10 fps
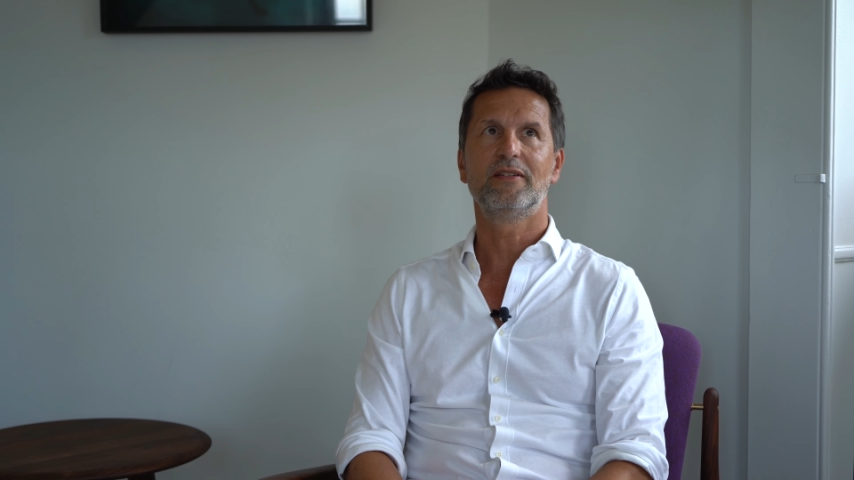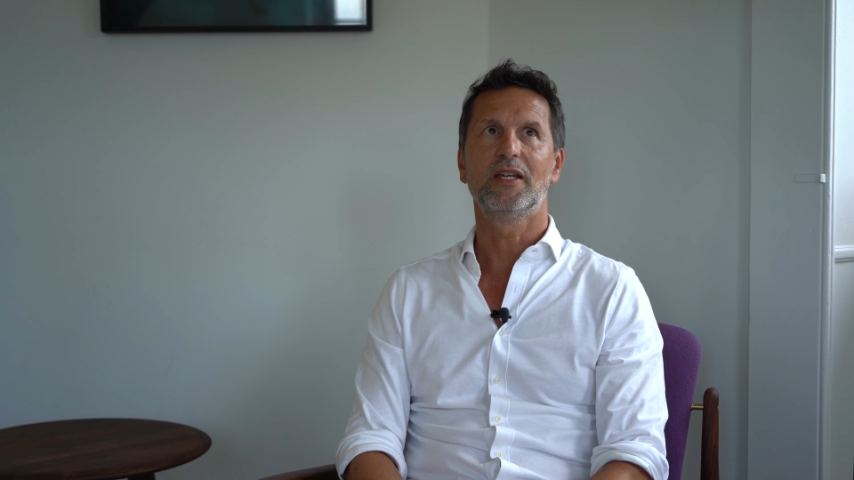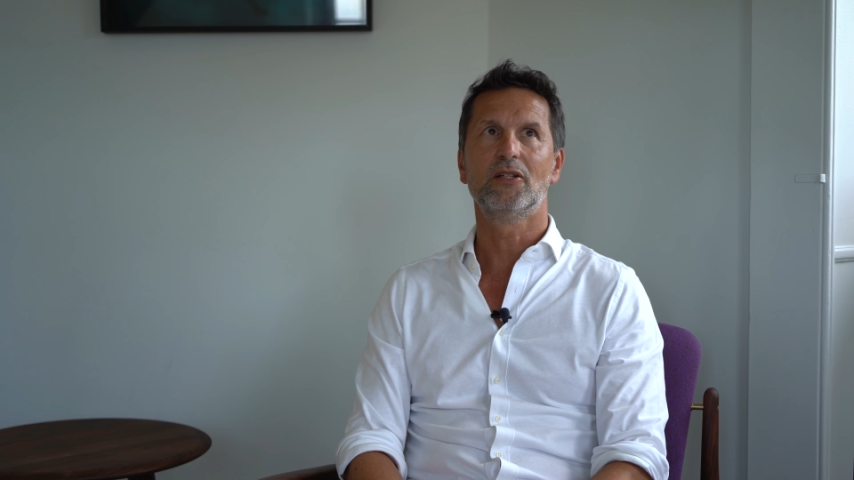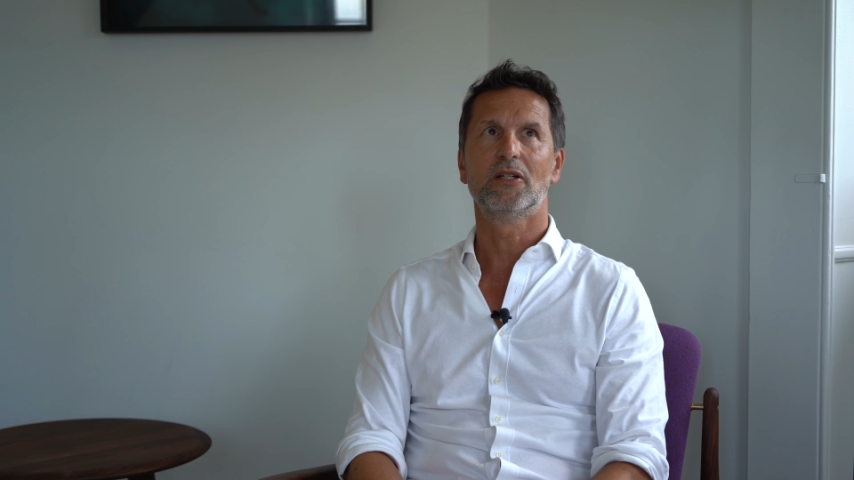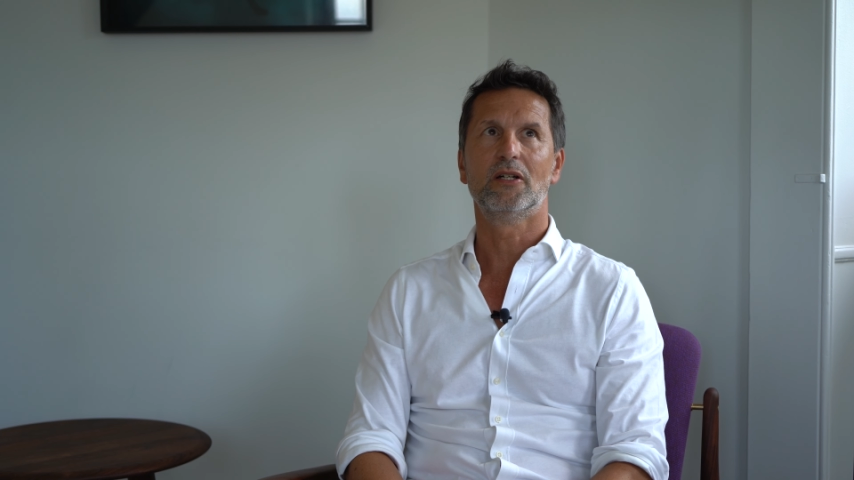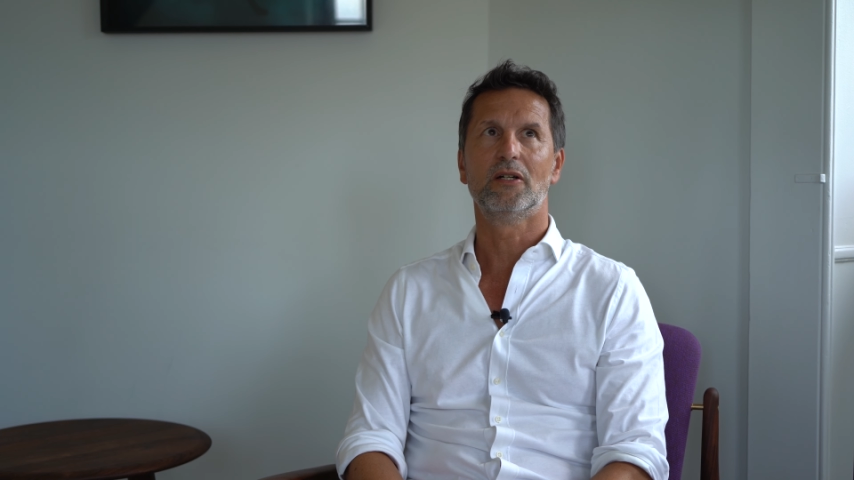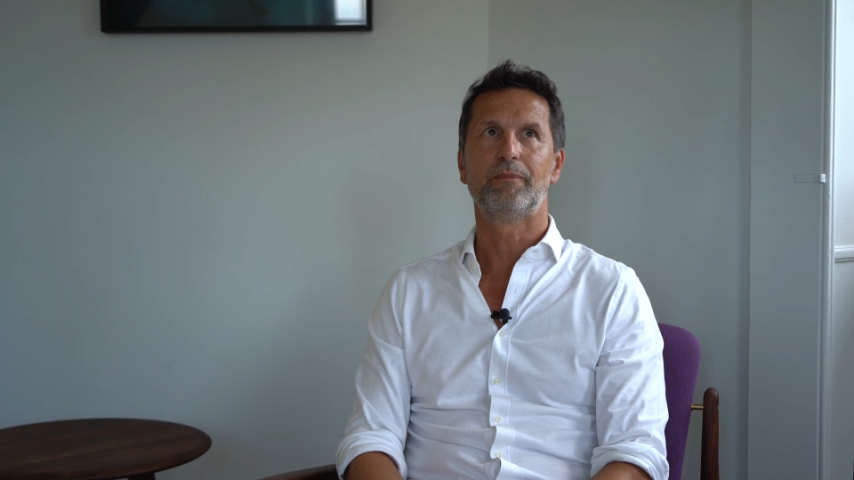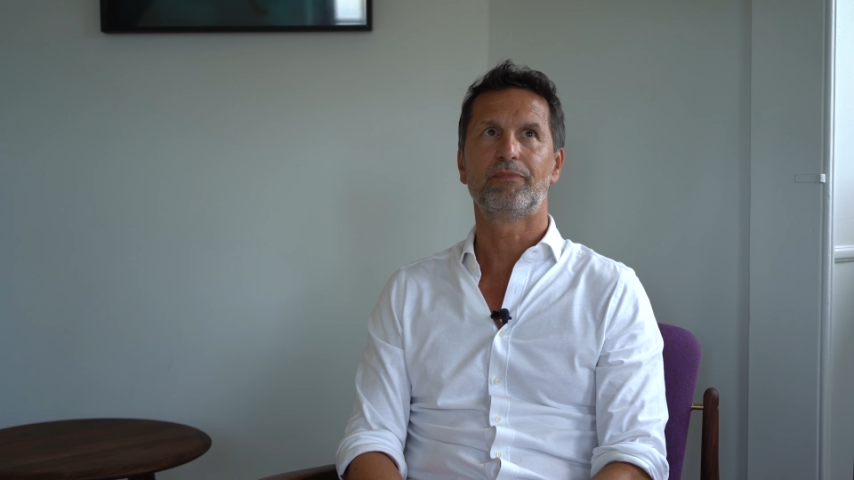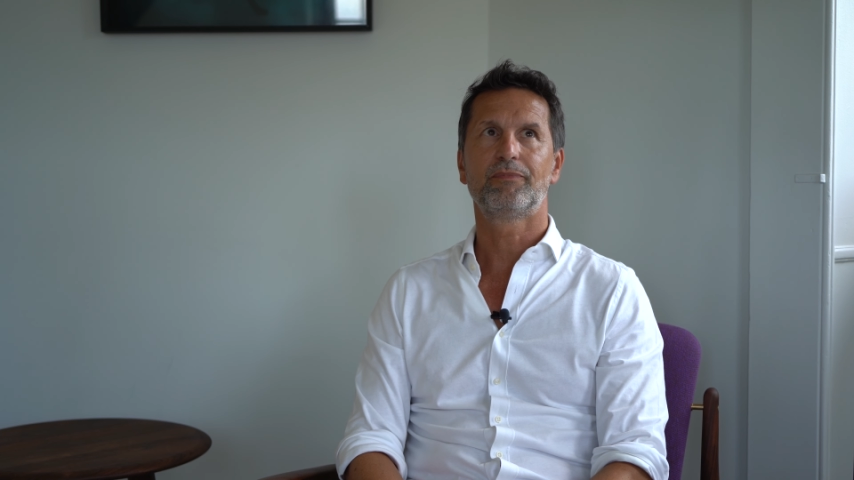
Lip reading: take a